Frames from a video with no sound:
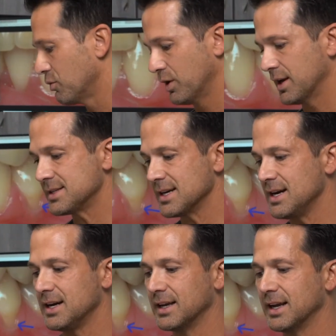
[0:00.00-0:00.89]
when it's
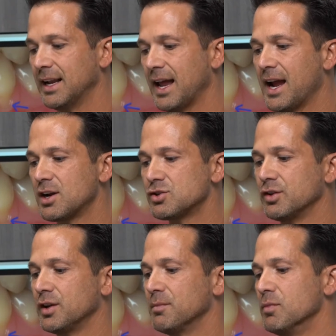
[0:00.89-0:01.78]
on, it
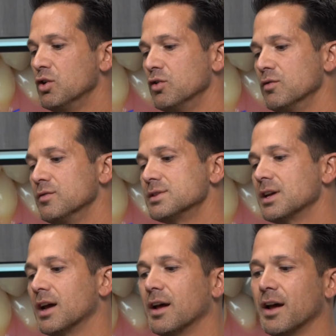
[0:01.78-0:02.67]
actually
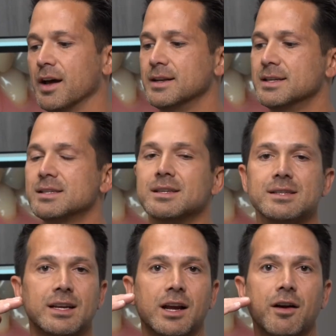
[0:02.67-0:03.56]
moves a
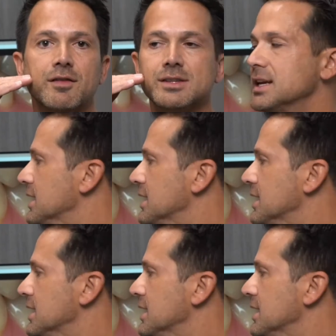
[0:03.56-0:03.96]
distance that covers the